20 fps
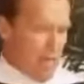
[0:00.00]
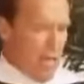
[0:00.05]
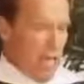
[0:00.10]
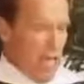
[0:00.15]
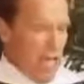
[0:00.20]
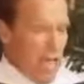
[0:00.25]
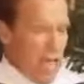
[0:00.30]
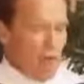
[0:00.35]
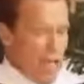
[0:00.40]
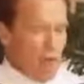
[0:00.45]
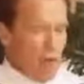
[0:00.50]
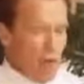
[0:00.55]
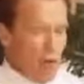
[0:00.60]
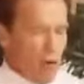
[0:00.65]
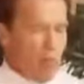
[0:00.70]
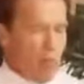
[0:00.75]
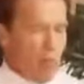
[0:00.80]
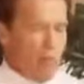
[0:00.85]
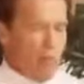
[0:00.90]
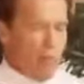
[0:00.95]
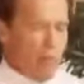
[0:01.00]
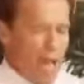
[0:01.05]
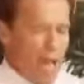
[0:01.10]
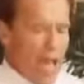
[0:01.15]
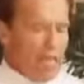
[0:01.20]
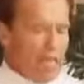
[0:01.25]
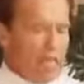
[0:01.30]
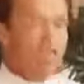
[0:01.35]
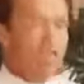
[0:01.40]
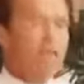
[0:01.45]
And we will be
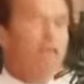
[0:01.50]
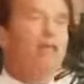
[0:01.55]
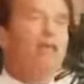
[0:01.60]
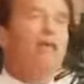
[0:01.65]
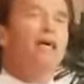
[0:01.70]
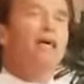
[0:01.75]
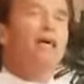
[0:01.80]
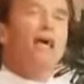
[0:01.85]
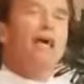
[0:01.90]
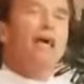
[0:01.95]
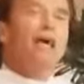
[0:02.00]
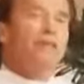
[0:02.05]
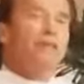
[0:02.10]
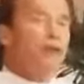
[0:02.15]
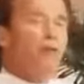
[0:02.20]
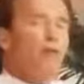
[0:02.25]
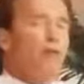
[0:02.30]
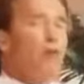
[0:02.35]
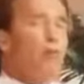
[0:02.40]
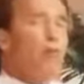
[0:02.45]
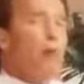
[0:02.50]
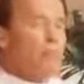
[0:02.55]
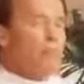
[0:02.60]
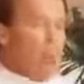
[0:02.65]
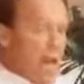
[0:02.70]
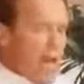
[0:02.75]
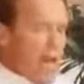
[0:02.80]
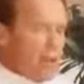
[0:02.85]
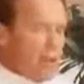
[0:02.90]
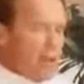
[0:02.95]
back. We will be
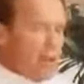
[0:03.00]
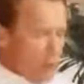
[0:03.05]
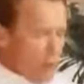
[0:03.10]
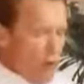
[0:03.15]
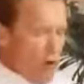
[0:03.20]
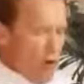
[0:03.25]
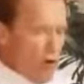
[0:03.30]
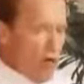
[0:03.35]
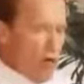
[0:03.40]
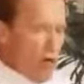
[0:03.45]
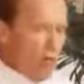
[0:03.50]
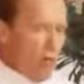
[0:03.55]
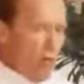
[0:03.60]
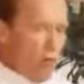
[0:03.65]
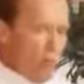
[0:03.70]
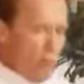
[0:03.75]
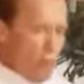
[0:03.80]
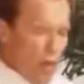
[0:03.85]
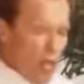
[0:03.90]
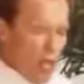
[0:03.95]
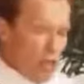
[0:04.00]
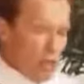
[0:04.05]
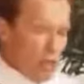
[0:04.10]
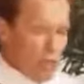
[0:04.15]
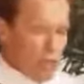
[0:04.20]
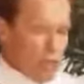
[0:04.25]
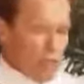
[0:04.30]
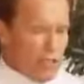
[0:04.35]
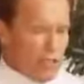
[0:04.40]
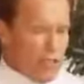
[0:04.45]
back stronger and more
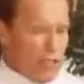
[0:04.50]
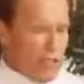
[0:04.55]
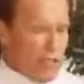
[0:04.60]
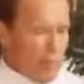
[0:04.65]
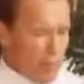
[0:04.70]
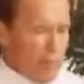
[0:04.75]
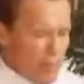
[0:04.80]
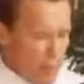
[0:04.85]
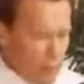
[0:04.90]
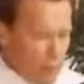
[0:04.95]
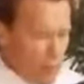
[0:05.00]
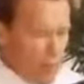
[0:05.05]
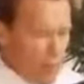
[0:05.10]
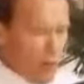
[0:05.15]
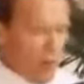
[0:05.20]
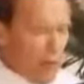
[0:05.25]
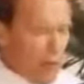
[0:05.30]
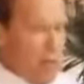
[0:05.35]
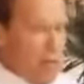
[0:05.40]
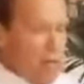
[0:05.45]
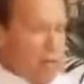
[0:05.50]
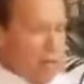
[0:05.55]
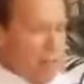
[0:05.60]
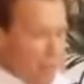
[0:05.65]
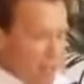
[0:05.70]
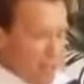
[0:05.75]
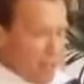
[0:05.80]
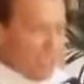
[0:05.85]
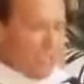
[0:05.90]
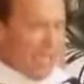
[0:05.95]
prosperous than ever before,
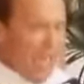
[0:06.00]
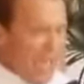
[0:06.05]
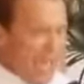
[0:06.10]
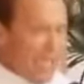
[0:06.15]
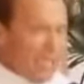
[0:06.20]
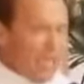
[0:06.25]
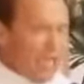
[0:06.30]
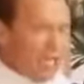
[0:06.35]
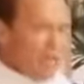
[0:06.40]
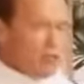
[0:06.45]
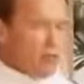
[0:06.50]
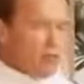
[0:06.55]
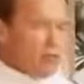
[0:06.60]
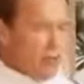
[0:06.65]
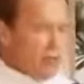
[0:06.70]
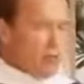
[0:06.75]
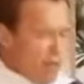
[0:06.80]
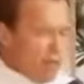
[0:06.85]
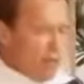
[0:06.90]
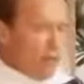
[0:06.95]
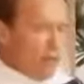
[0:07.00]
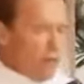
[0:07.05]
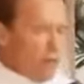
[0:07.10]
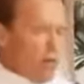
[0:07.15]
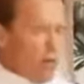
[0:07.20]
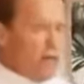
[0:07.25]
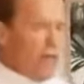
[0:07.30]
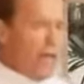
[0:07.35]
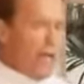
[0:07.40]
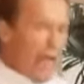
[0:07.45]
because that is what
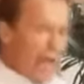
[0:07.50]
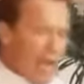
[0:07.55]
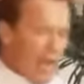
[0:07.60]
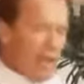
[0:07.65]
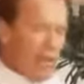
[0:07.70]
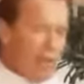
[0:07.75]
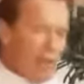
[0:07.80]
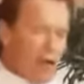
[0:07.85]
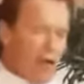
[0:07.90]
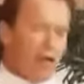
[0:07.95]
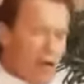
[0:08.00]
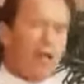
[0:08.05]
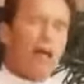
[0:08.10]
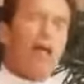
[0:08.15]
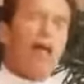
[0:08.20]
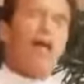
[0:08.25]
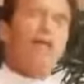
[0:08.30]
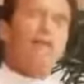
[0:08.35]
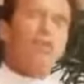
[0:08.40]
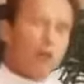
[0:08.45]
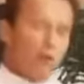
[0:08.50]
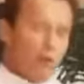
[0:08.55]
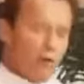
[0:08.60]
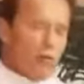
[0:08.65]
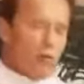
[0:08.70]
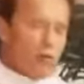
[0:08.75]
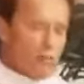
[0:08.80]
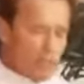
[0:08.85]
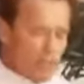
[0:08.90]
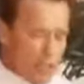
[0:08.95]
California and America has
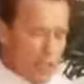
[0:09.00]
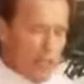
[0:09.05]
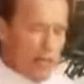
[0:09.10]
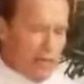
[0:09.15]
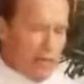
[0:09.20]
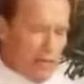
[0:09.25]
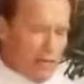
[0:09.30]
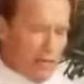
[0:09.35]
always done.